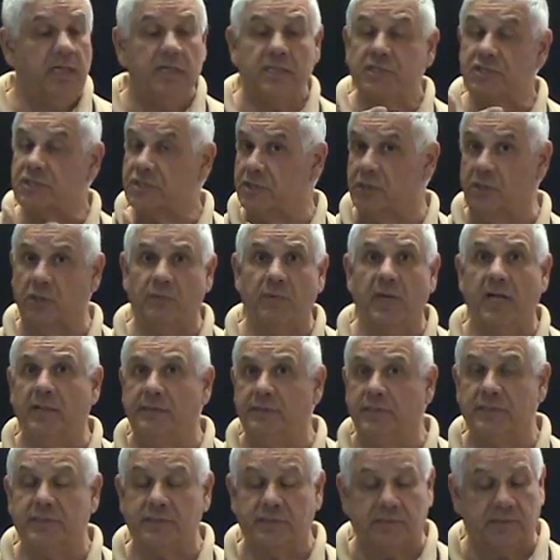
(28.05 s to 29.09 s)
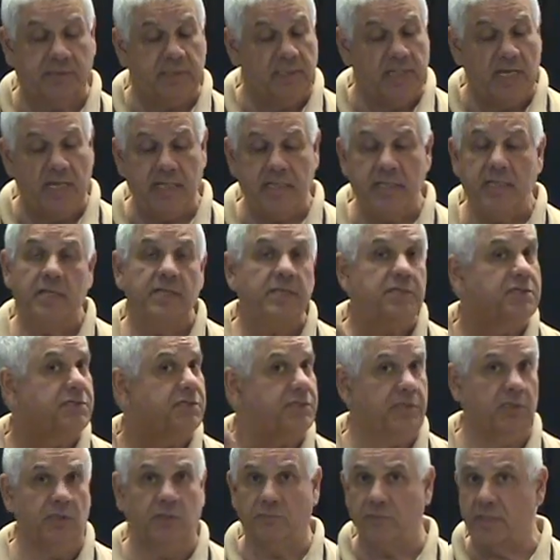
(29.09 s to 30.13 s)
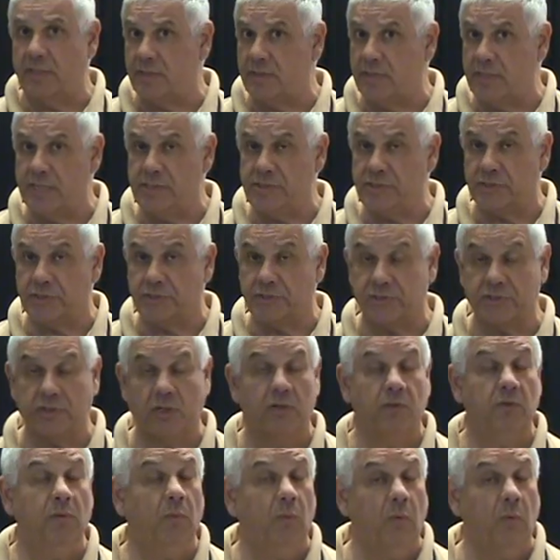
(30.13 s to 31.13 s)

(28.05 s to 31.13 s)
Still around today, still around engines.